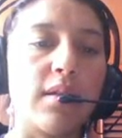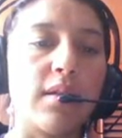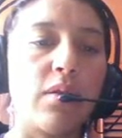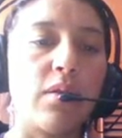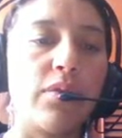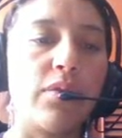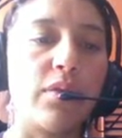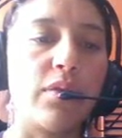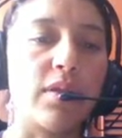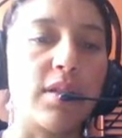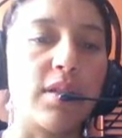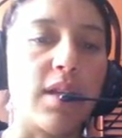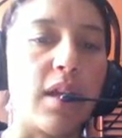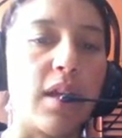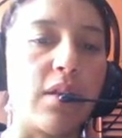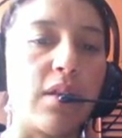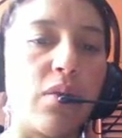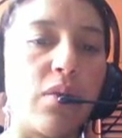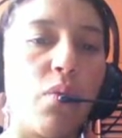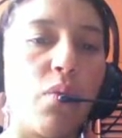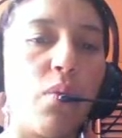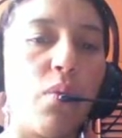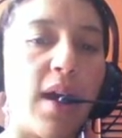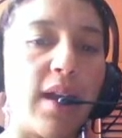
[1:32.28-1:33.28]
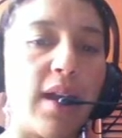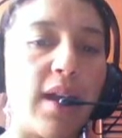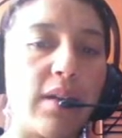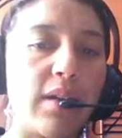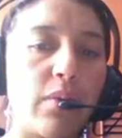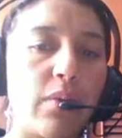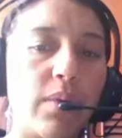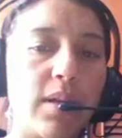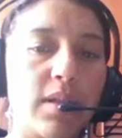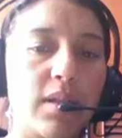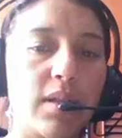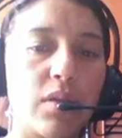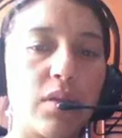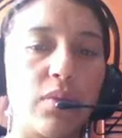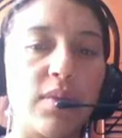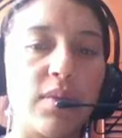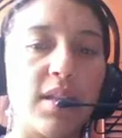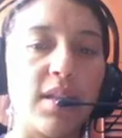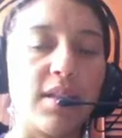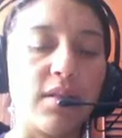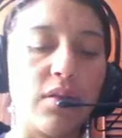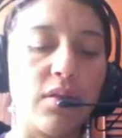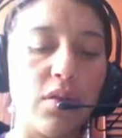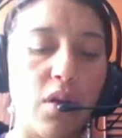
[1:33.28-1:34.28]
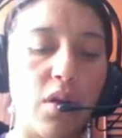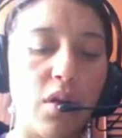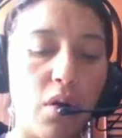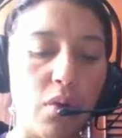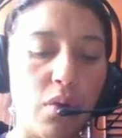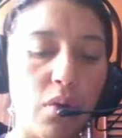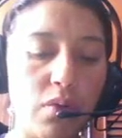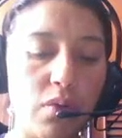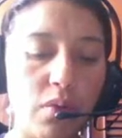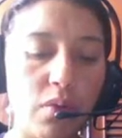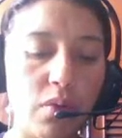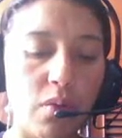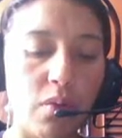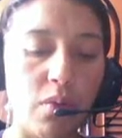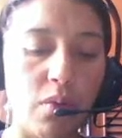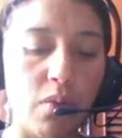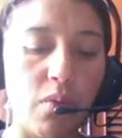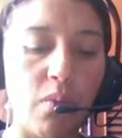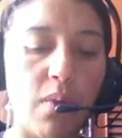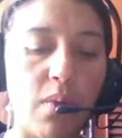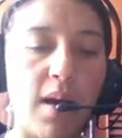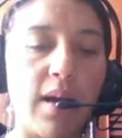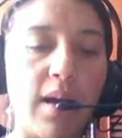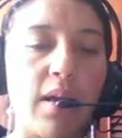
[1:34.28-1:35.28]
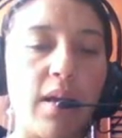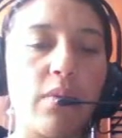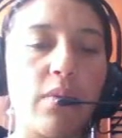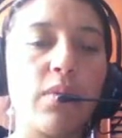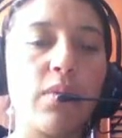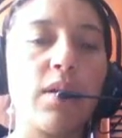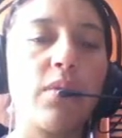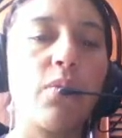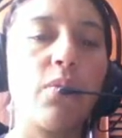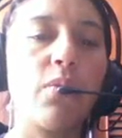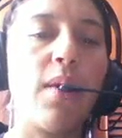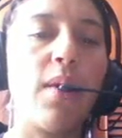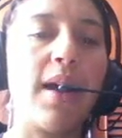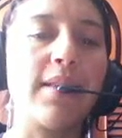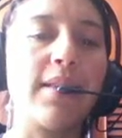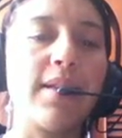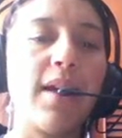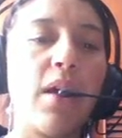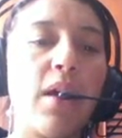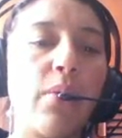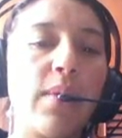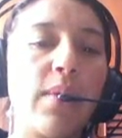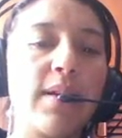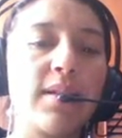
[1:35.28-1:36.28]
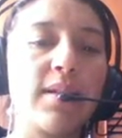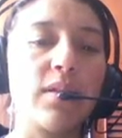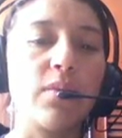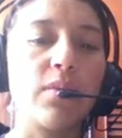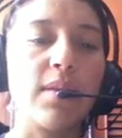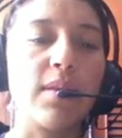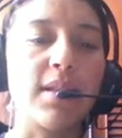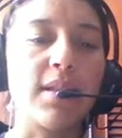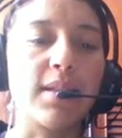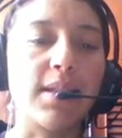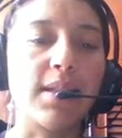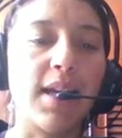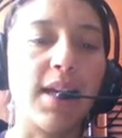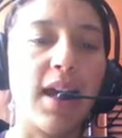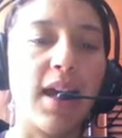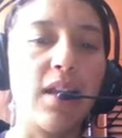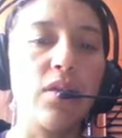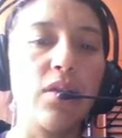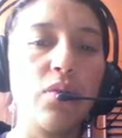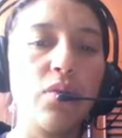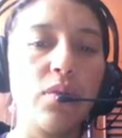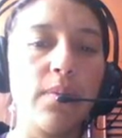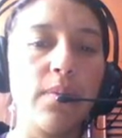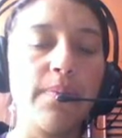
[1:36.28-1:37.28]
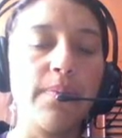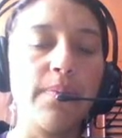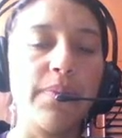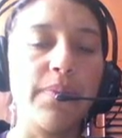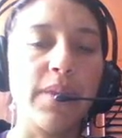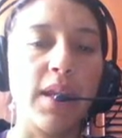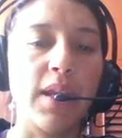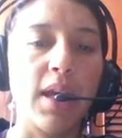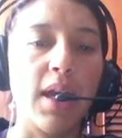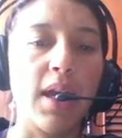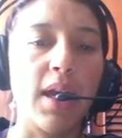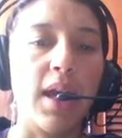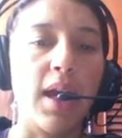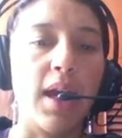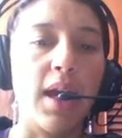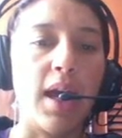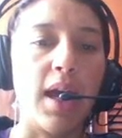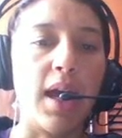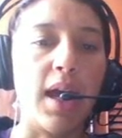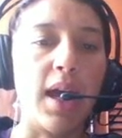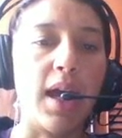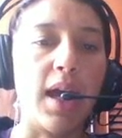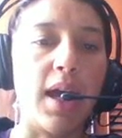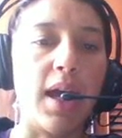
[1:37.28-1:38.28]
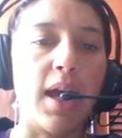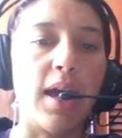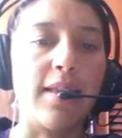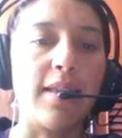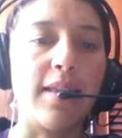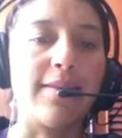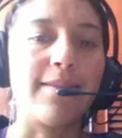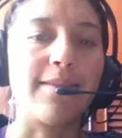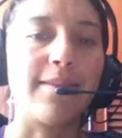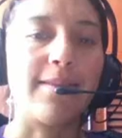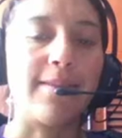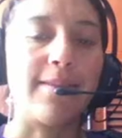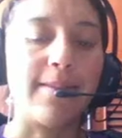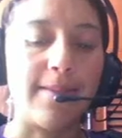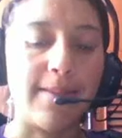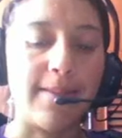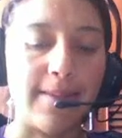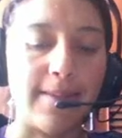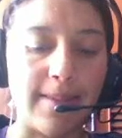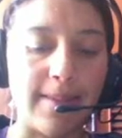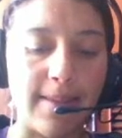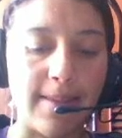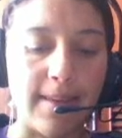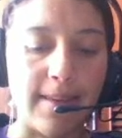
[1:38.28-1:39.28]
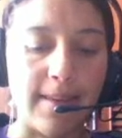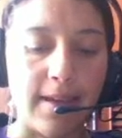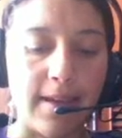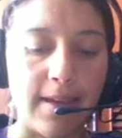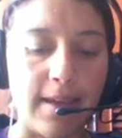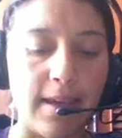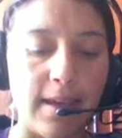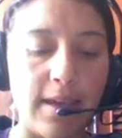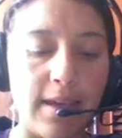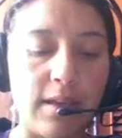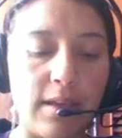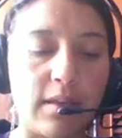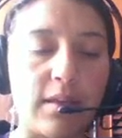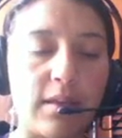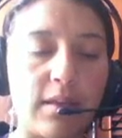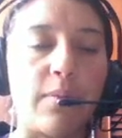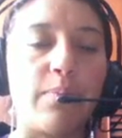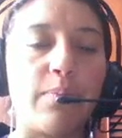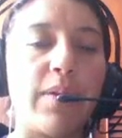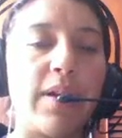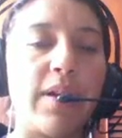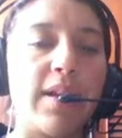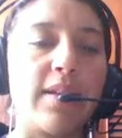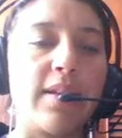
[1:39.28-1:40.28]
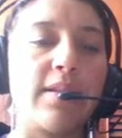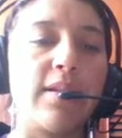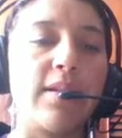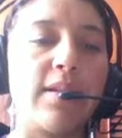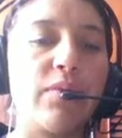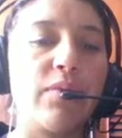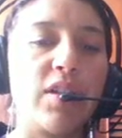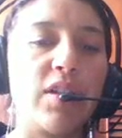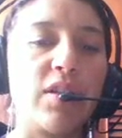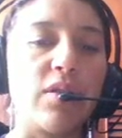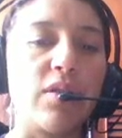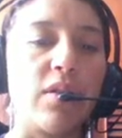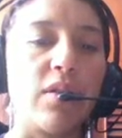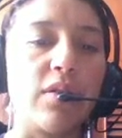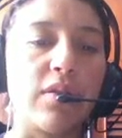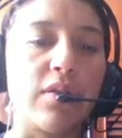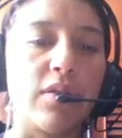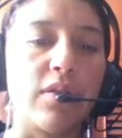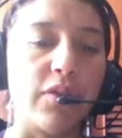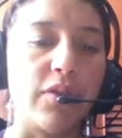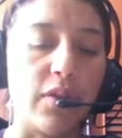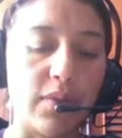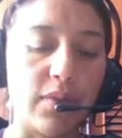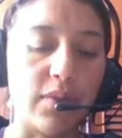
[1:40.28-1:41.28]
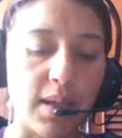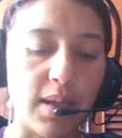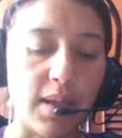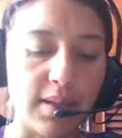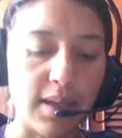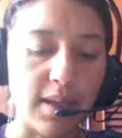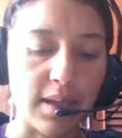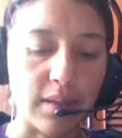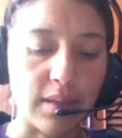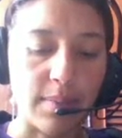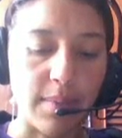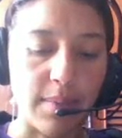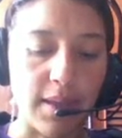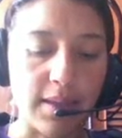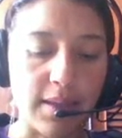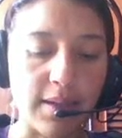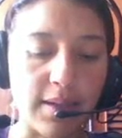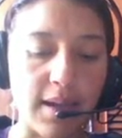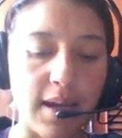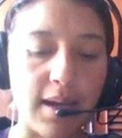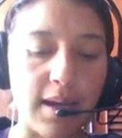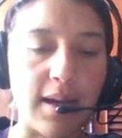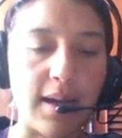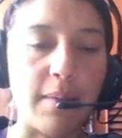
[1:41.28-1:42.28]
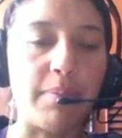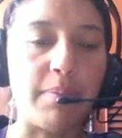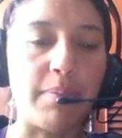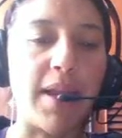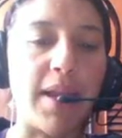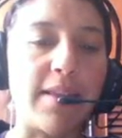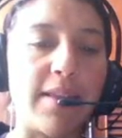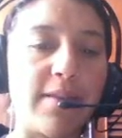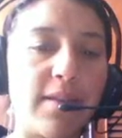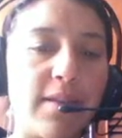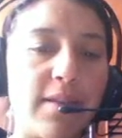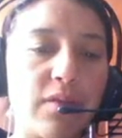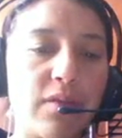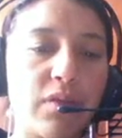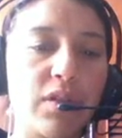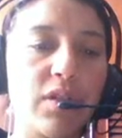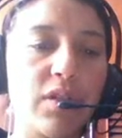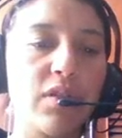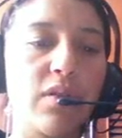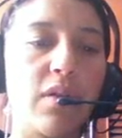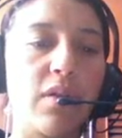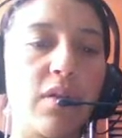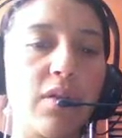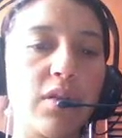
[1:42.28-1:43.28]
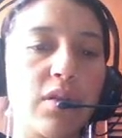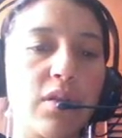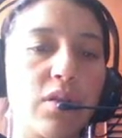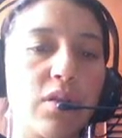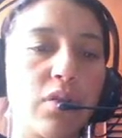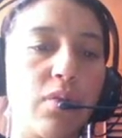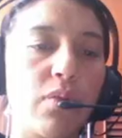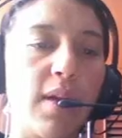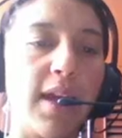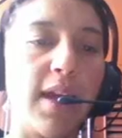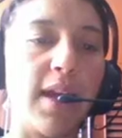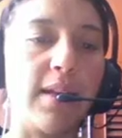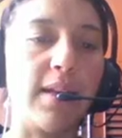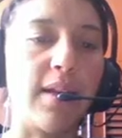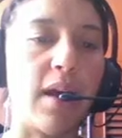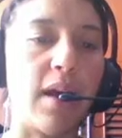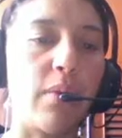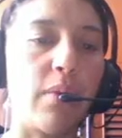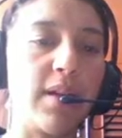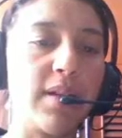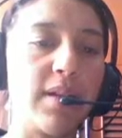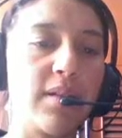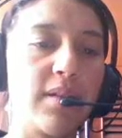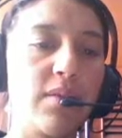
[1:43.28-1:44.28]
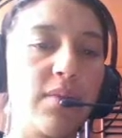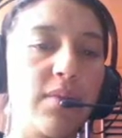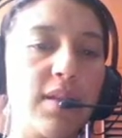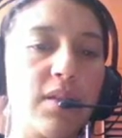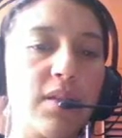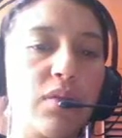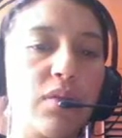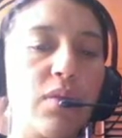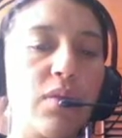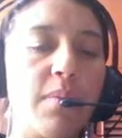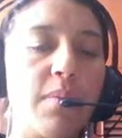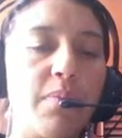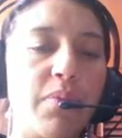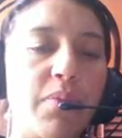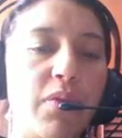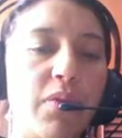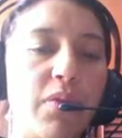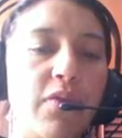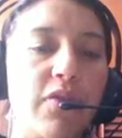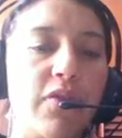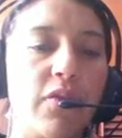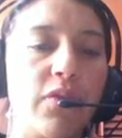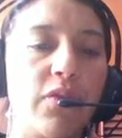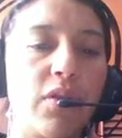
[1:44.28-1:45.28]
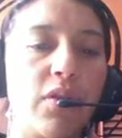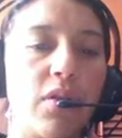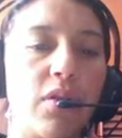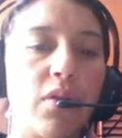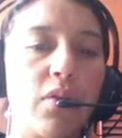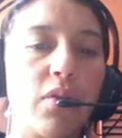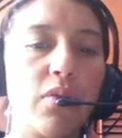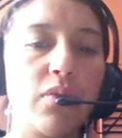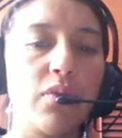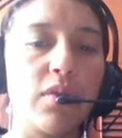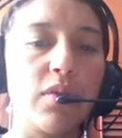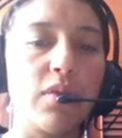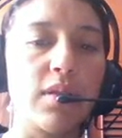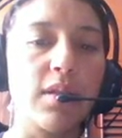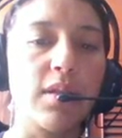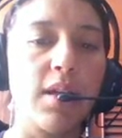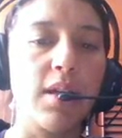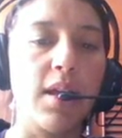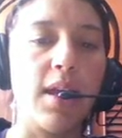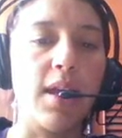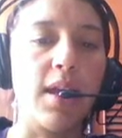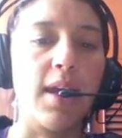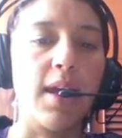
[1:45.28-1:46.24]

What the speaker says: understand what our students know, what our students can do, and interpret the results of those assessments and apply these results to help our students to improve on those